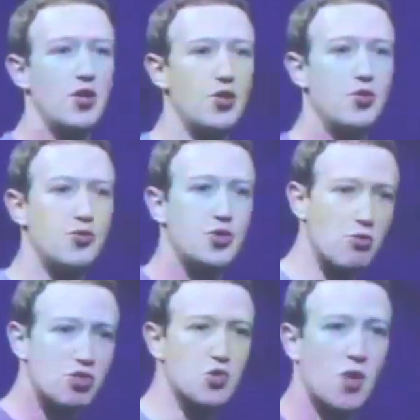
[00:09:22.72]
you
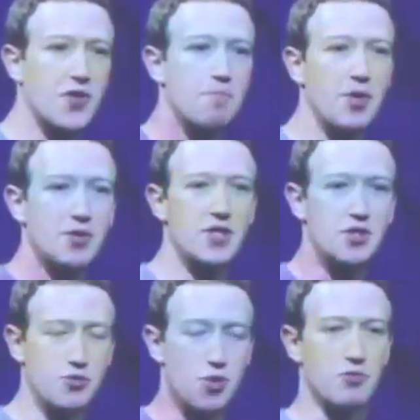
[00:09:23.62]
don't just want the ability
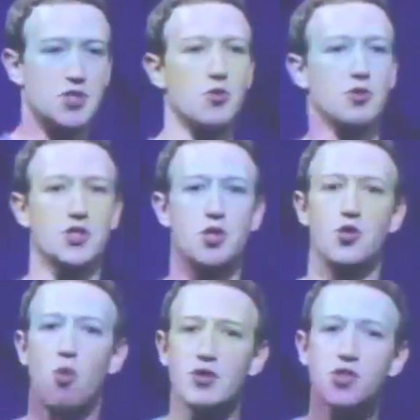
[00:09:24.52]
to do those tools.
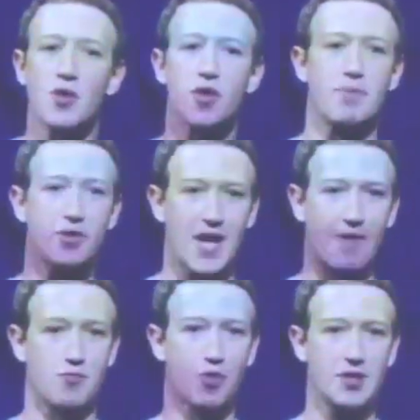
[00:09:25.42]
You also want the ability to
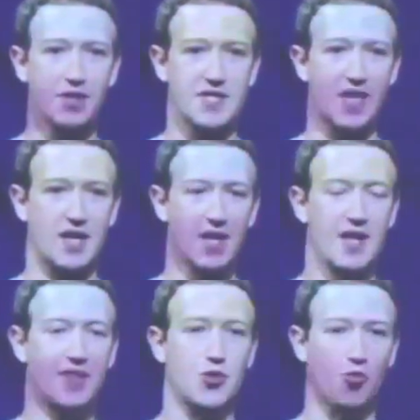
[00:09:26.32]
have
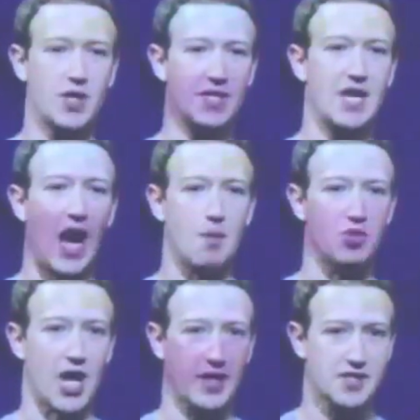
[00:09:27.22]
realistic 3D
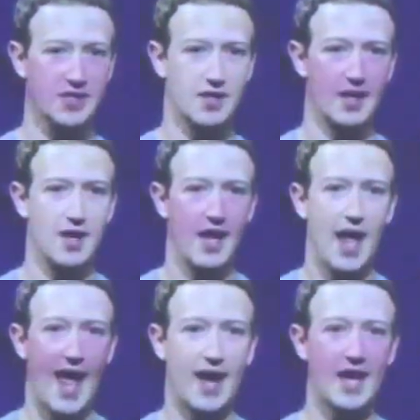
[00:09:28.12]
objects.
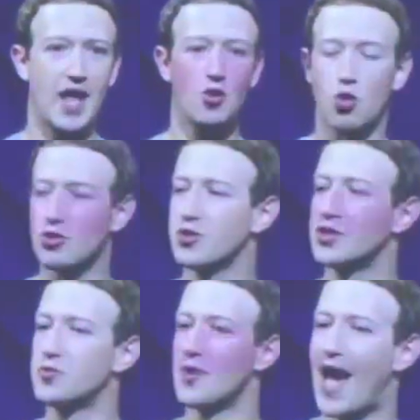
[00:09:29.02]
And in order
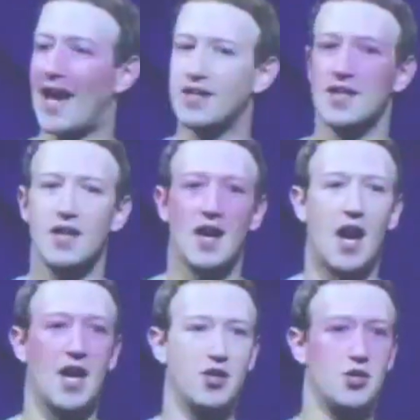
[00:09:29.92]
to do
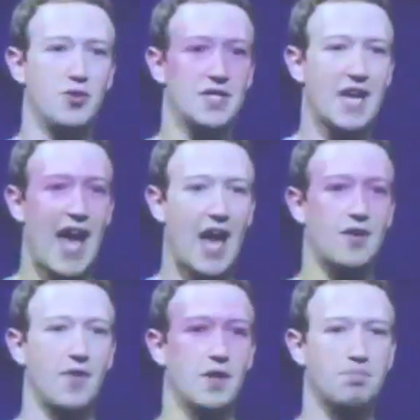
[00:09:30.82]
that, you need to
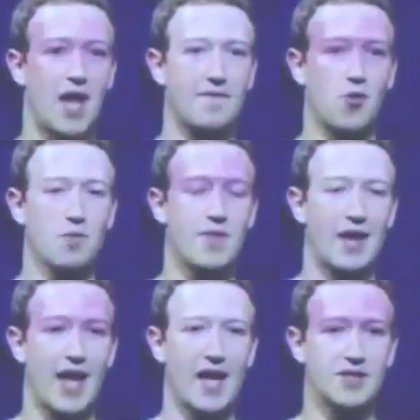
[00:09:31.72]
have a platform
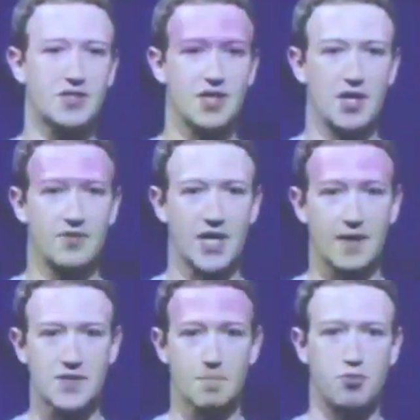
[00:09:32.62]
that
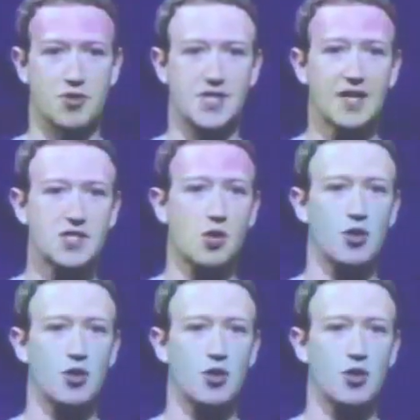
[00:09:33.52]
gives them precise